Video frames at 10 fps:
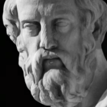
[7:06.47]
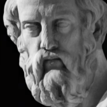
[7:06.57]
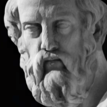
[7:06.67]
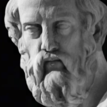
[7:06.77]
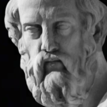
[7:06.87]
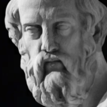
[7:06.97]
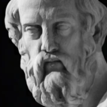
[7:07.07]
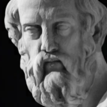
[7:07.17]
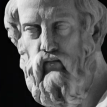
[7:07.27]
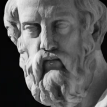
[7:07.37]

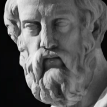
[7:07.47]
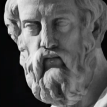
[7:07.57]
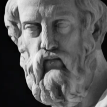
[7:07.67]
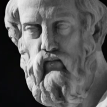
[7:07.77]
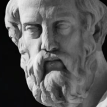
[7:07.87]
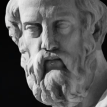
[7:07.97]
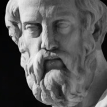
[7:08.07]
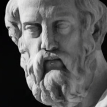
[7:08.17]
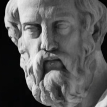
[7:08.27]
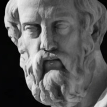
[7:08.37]

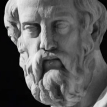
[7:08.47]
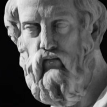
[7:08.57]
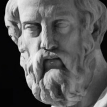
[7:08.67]
Nobody speaks.